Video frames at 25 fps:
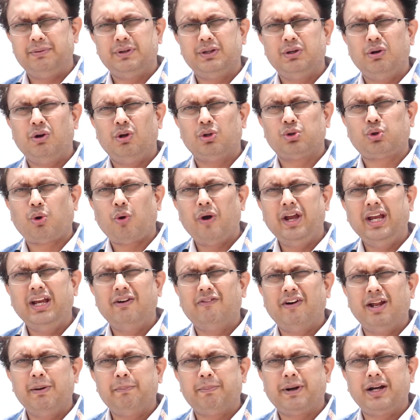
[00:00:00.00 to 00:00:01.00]
you know,
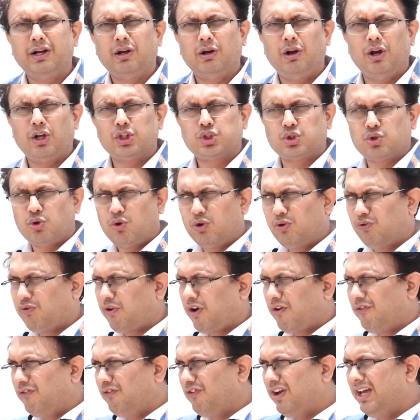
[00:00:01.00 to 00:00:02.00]
throwing one particular stone
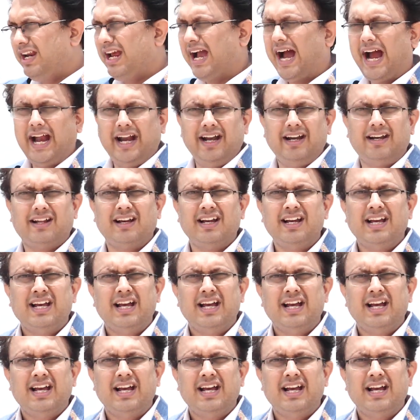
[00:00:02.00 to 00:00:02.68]
from very height,